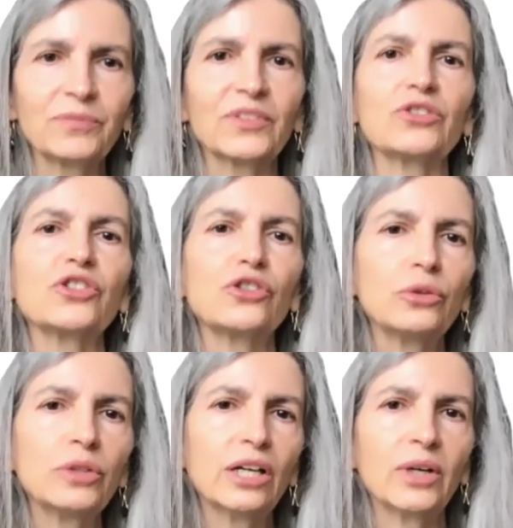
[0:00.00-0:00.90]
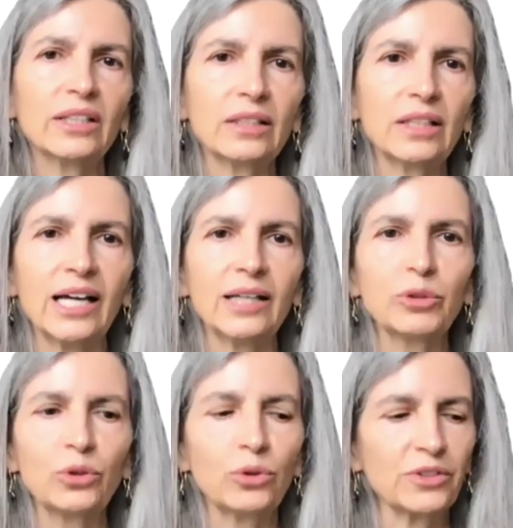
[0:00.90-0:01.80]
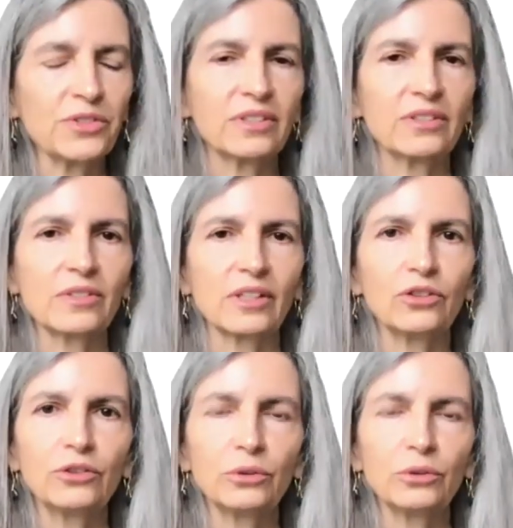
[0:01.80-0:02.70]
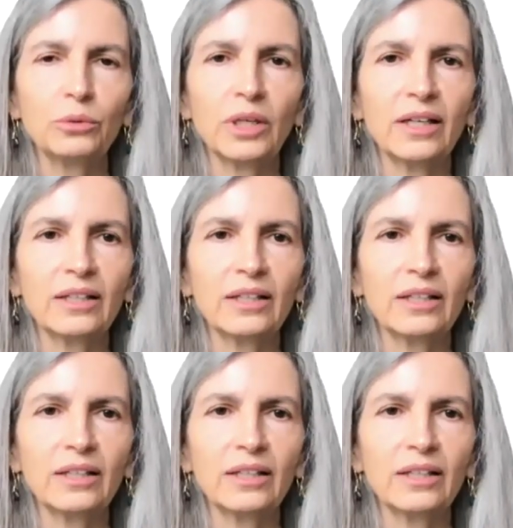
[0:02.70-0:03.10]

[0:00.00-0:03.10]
studio and lab courses do